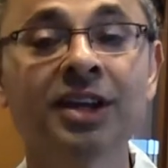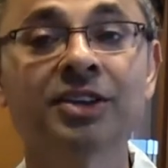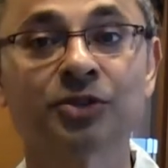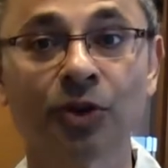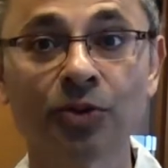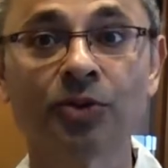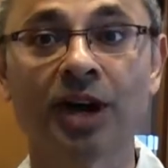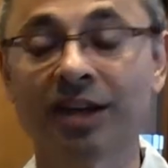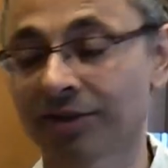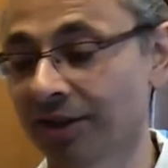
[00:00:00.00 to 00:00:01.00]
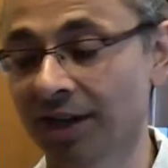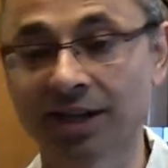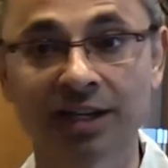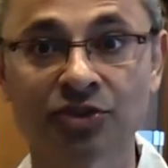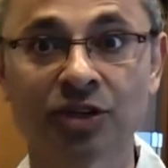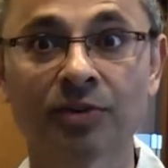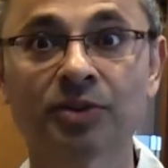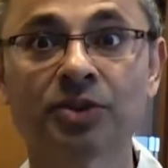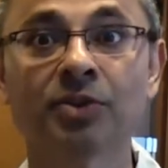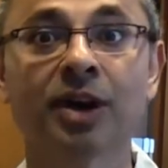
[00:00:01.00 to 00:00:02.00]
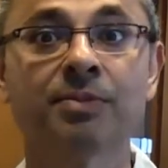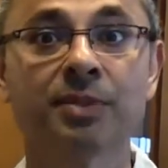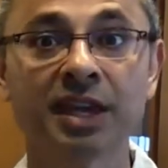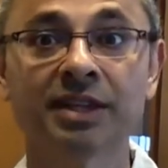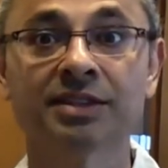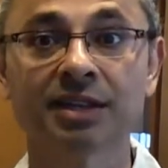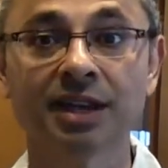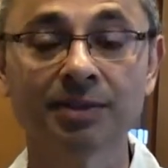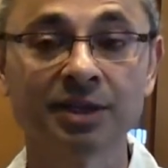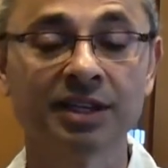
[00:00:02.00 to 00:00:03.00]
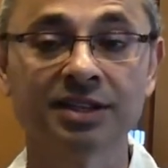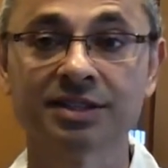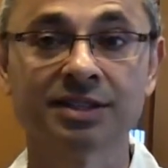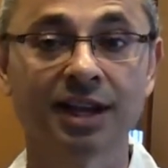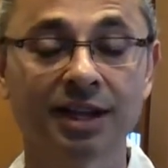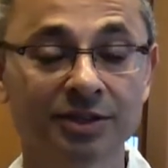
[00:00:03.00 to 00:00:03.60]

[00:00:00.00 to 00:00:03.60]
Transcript: So I thought I'd share with you how to make it today because, uh,